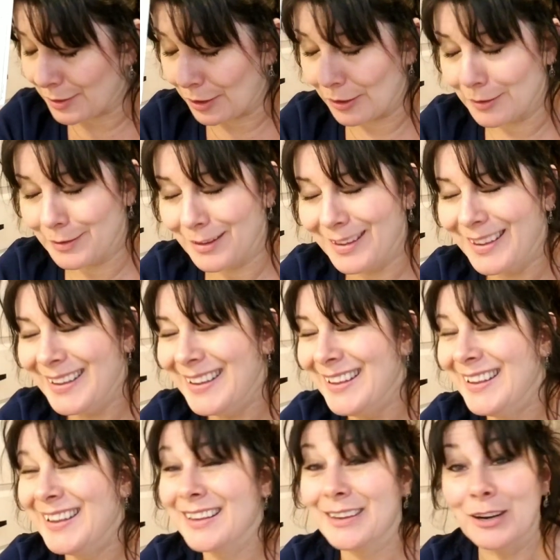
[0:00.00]
Garth,
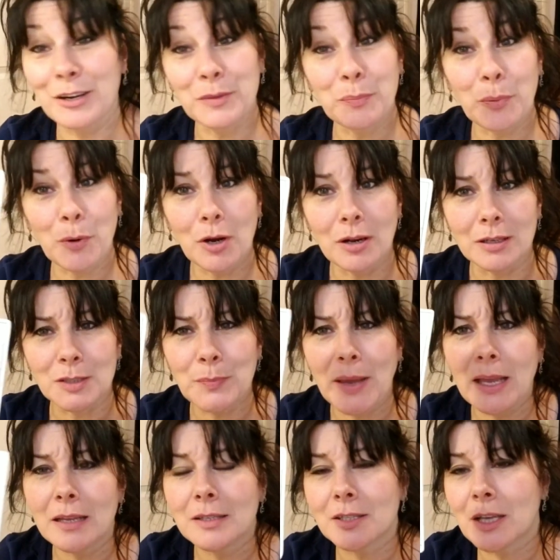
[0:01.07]
Garth Brooks,
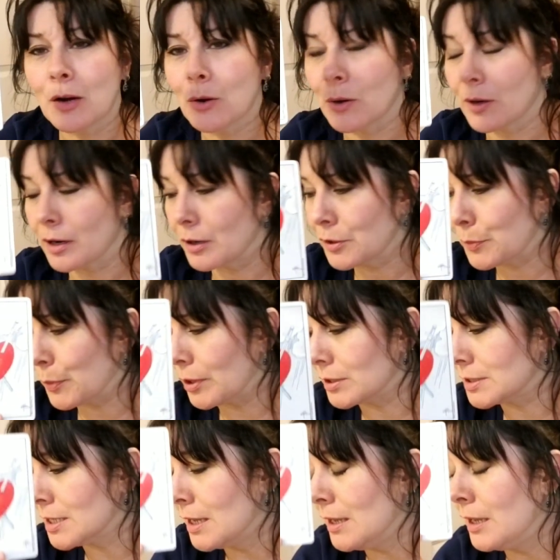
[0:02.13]
pain, sorrow, Garth
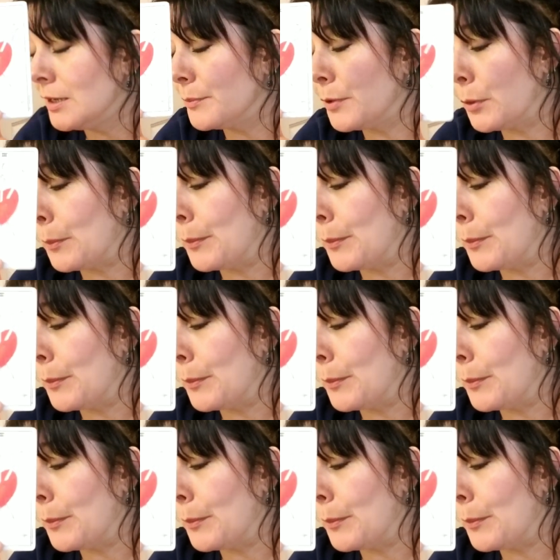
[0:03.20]
Brooks. You know,